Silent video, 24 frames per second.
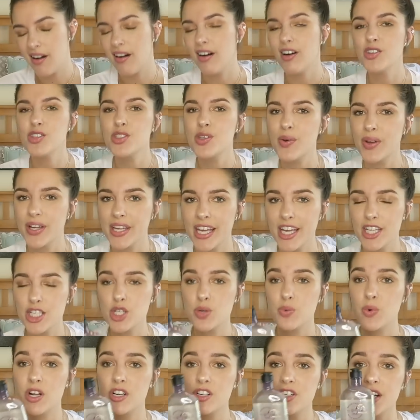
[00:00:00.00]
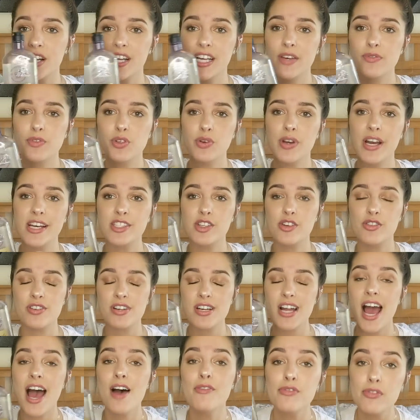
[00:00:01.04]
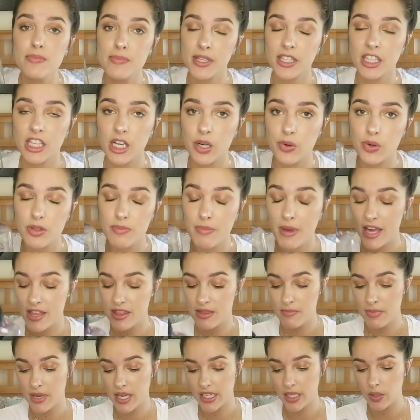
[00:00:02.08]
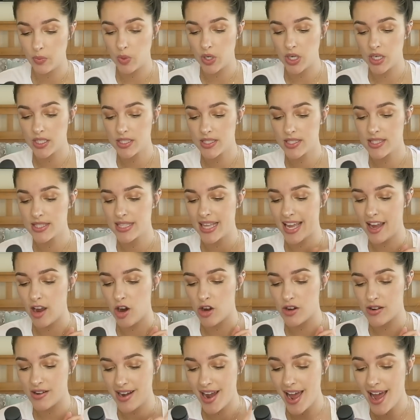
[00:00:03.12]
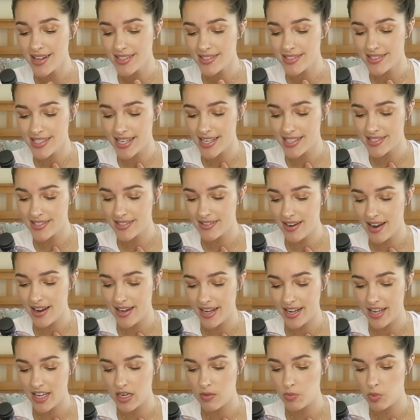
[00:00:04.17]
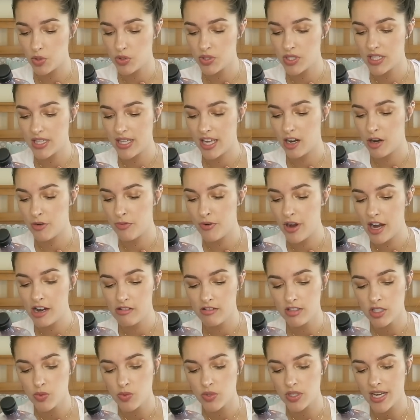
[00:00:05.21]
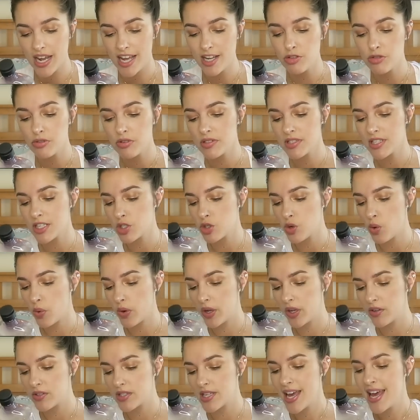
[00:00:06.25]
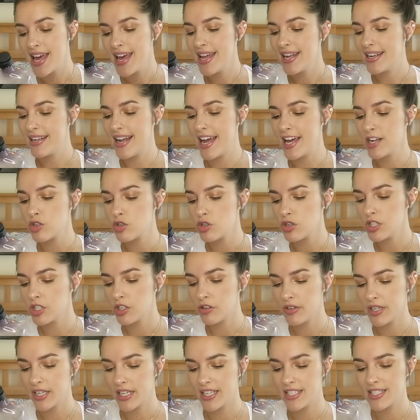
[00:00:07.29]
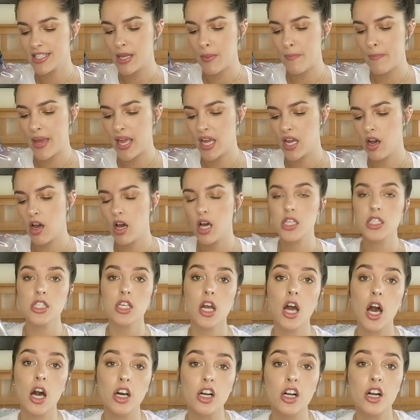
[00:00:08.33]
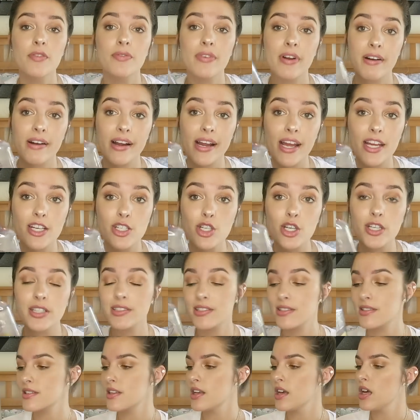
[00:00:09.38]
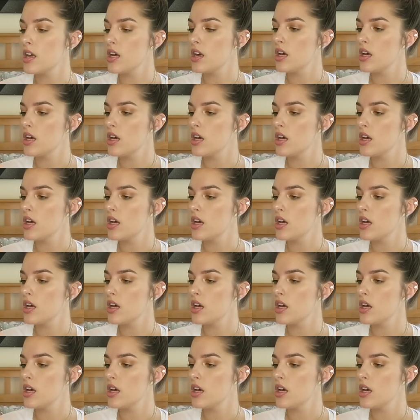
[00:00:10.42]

Also, in case you're wondering, if you guys are not familiar with Bath & Body Works, they are not tested on animals and they are fragranced with natural essential oils. Natural ingredients may cause color variations